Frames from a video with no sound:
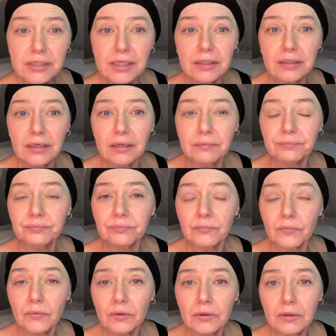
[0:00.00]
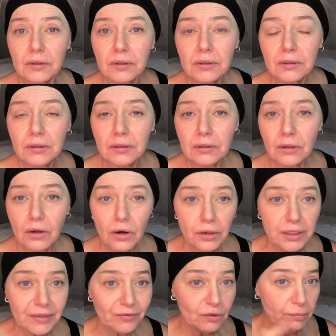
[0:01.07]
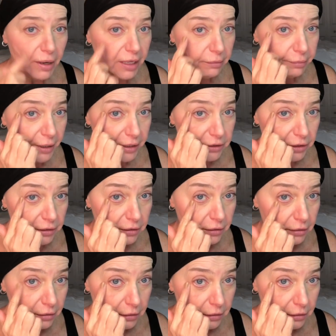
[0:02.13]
and I'll give you my opinion